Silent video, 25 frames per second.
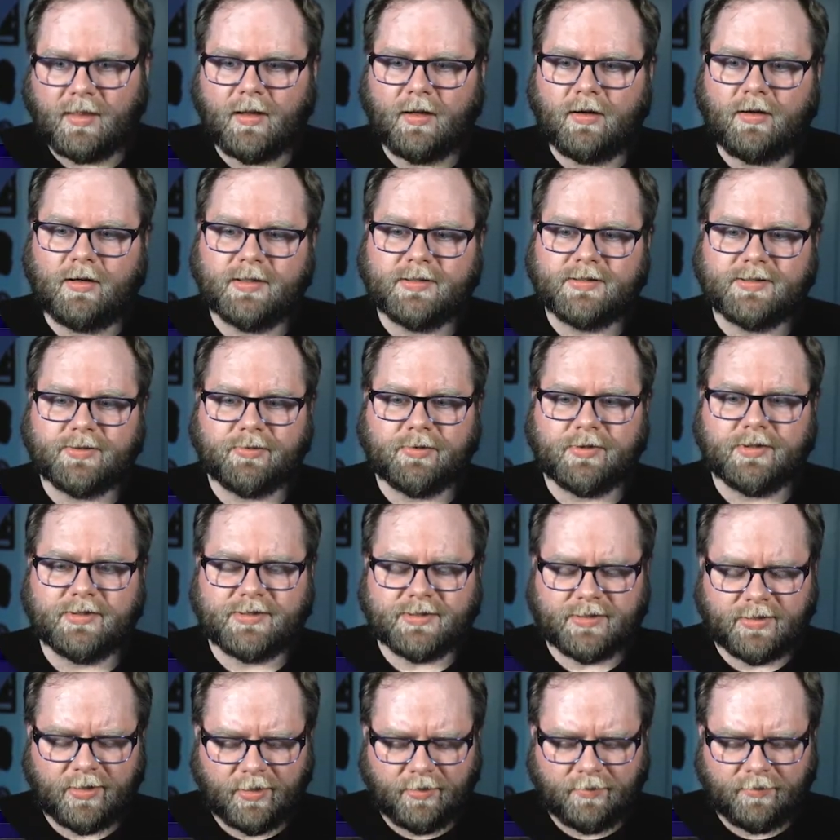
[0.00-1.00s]
All right, so we're going to
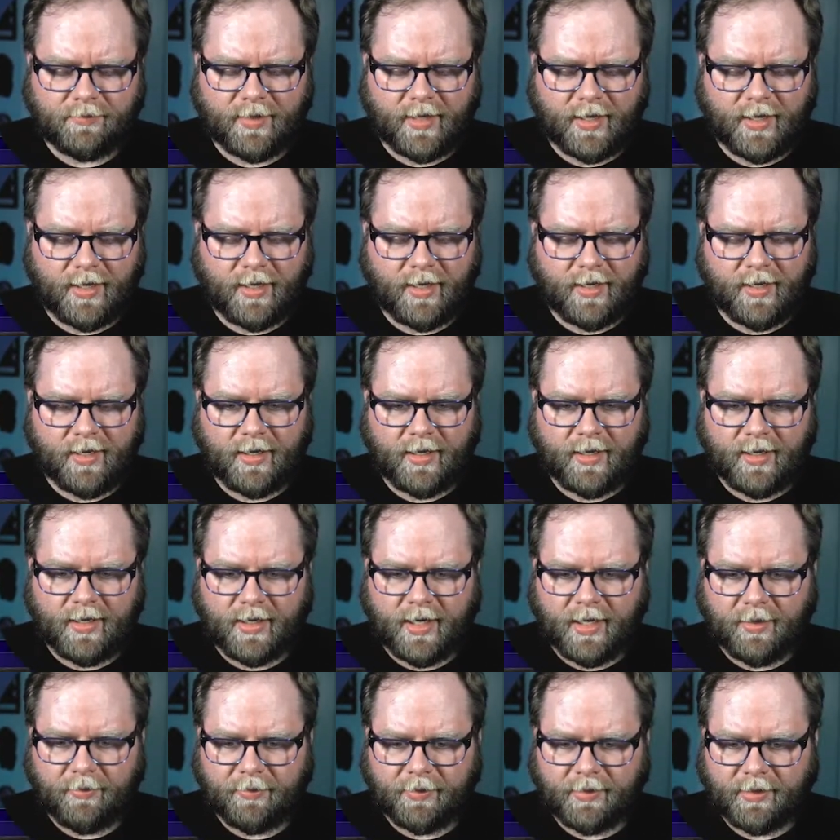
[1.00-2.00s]
start by
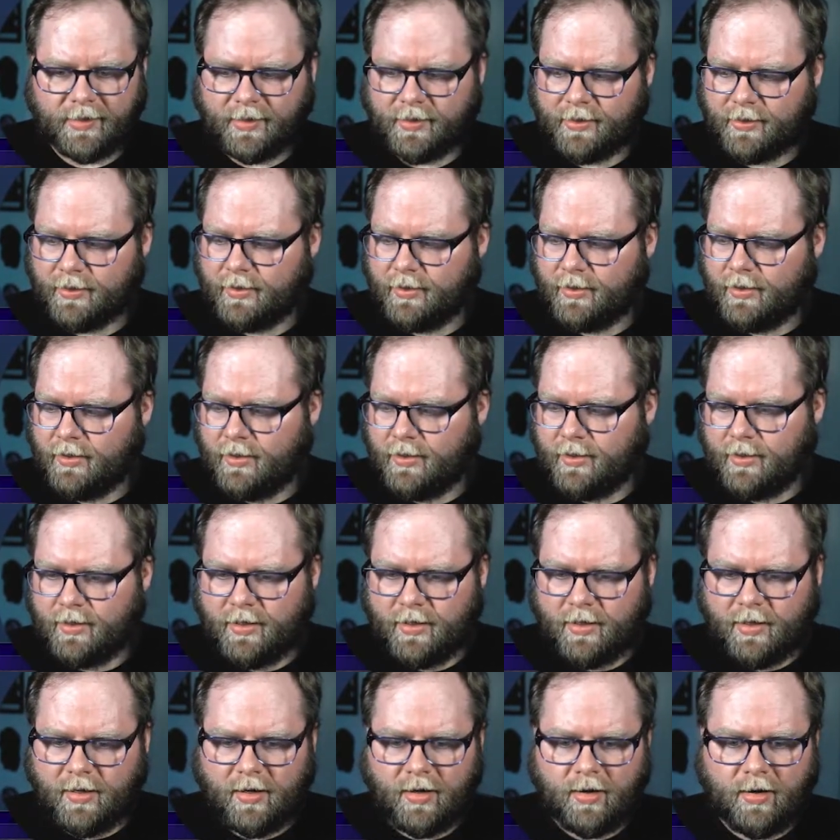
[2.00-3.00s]
enabling
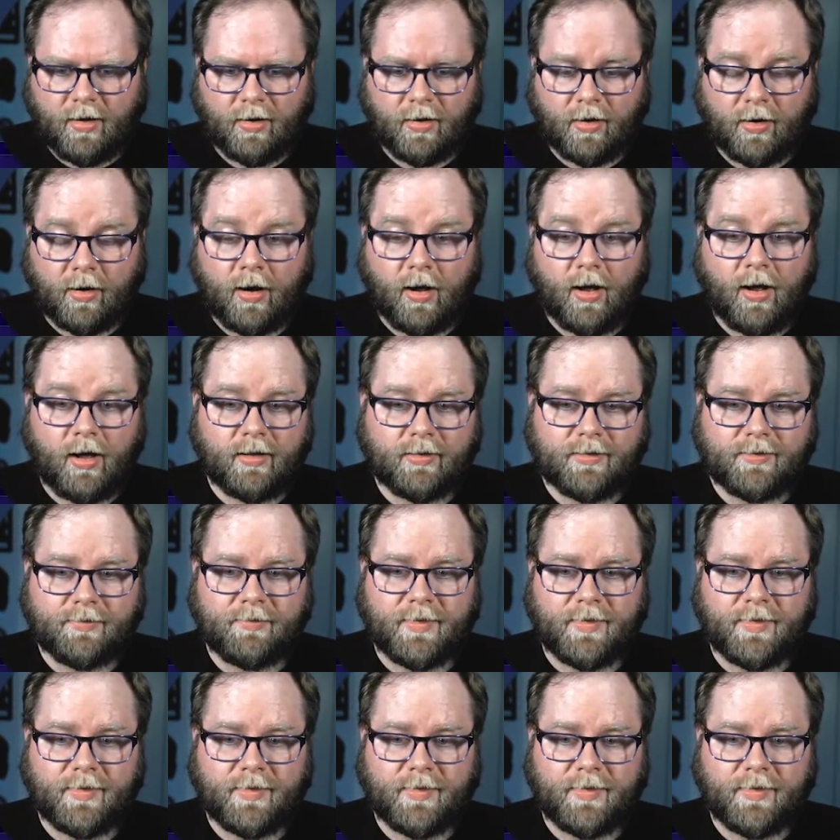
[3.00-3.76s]
our auth